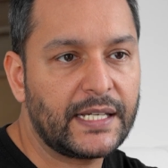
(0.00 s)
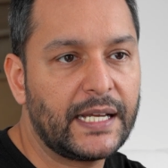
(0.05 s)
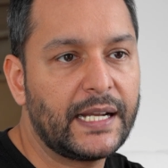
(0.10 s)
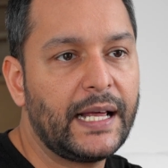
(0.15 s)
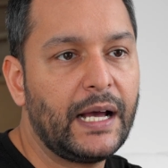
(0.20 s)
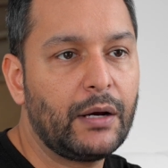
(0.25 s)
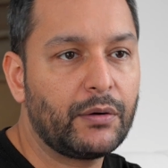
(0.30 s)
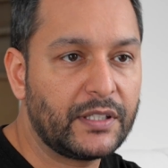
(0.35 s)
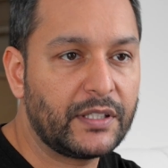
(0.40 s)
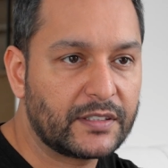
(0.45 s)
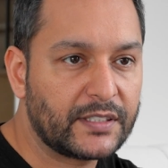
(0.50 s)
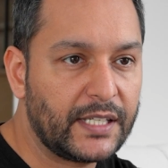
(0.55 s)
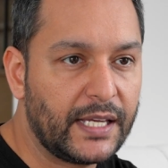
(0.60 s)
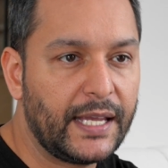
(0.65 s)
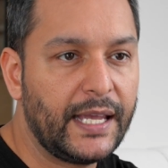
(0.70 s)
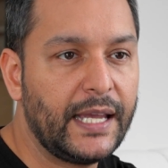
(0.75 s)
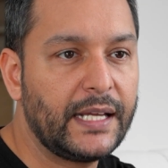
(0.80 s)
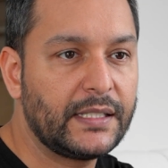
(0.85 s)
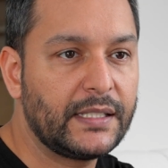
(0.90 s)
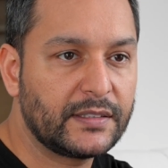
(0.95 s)
it out and saying,
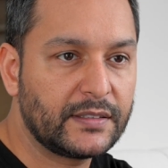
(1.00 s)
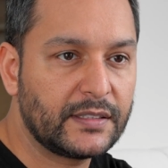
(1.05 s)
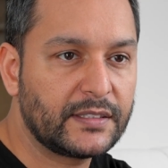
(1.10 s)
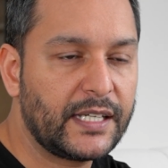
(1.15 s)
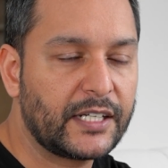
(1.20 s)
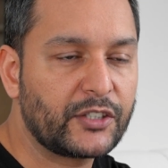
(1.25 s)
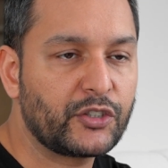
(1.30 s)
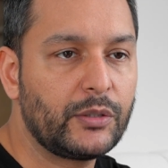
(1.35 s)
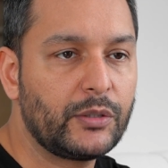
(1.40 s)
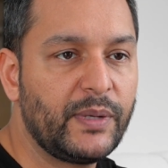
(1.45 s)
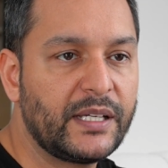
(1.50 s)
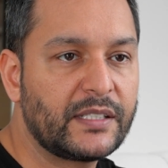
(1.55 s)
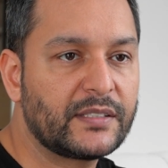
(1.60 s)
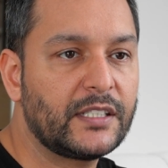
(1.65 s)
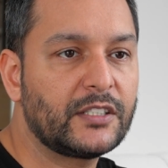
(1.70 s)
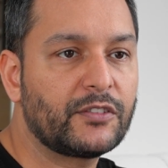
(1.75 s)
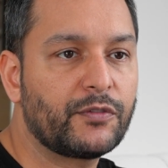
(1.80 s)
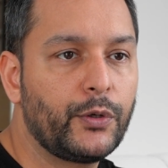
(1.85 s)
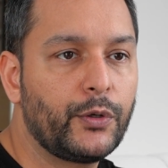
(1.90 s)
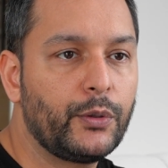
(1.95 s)
hey, does this actually make
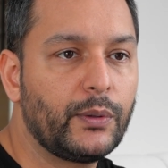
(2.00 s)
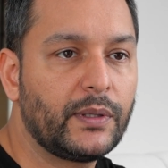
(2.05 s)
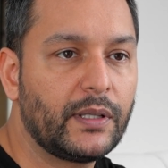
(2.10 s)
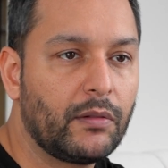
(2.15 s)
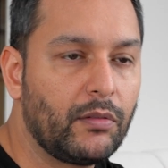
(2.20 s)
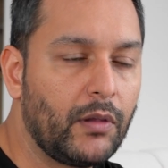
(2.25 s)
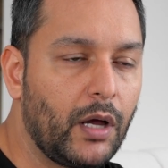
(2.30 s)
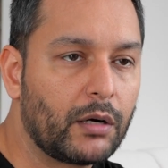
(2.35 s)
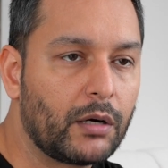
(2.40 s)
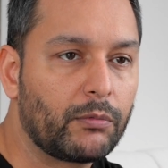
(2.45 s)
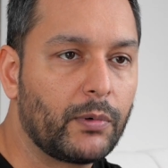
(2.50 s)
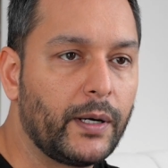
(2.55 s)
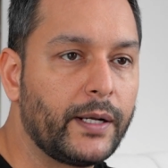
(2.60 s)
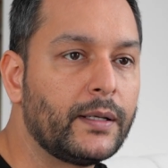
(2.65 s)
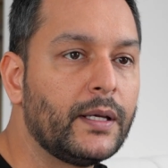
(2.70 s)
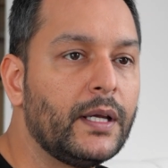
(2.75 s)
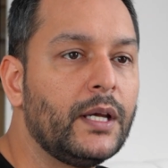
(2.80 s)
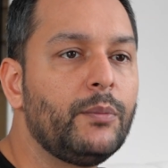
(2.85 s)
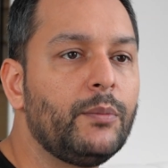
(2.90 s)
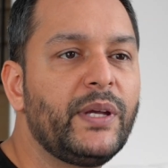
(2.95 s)
sense for you in the long run?
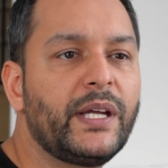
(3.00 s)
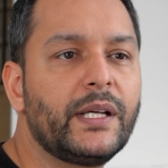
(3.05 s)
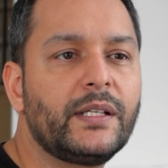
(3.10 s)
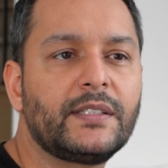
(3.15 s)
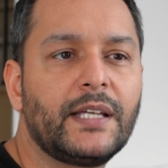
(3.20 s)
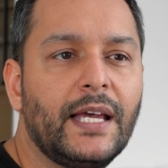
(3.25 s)
Because